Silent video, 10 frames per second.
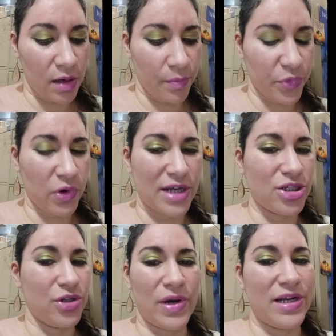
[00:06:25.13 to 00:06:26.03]
and
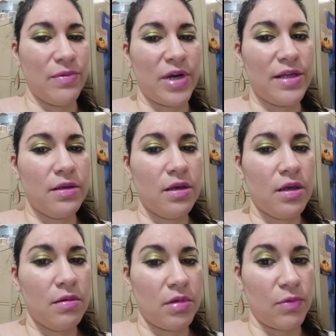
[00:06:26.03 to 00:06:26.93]
they have an accompanying
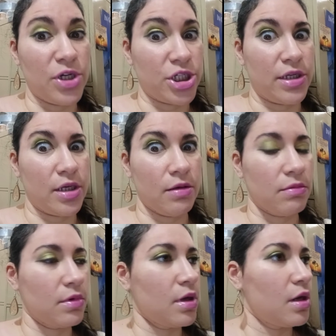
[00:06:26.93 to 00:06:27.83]
book which
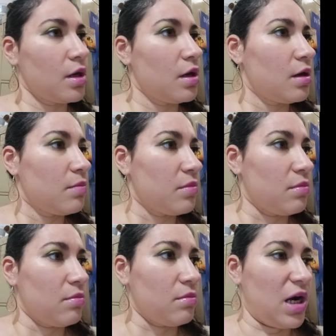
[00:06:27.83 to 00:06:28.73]
is
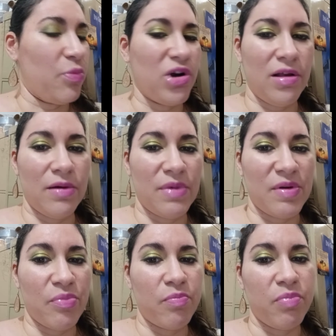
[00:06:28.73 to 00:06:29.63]
the marketing
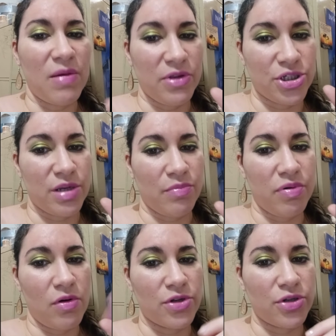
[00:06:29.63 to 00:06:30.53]
and money journal
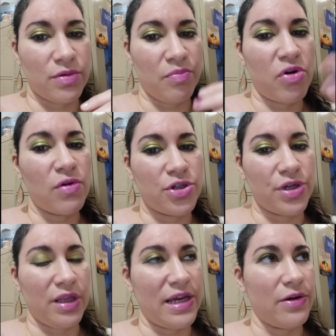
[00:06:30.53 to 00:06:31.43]
so
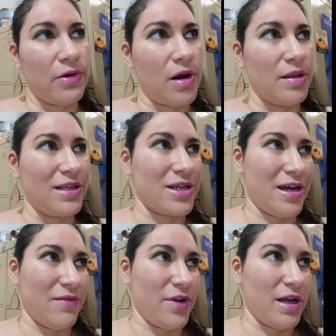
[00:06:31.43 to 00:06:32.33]

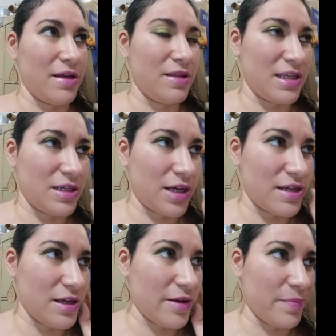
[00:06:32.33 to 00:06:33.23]
what's really
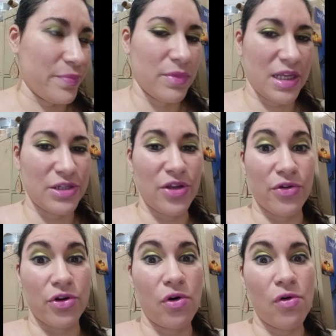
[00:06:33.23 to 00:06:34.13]
interesting about the
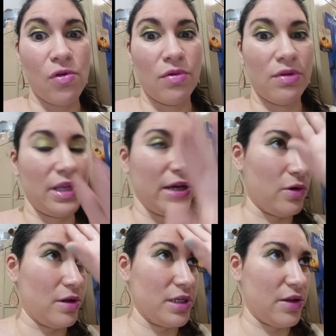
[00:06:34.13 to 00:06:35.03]
artist that actually
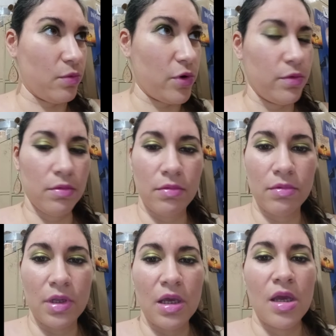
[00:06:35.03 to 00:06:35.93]
wrote those
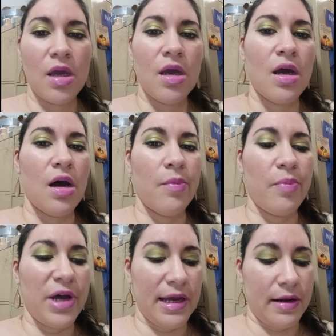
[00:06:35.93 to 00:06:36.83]
books it's his
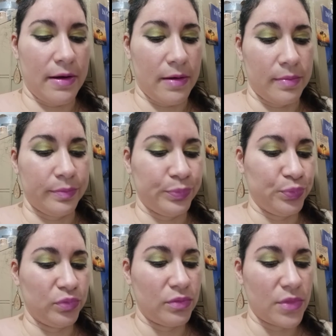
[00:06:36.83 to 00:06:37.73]
name is rafi
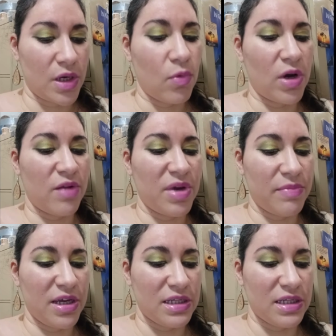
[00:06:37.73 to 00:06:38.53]
perez and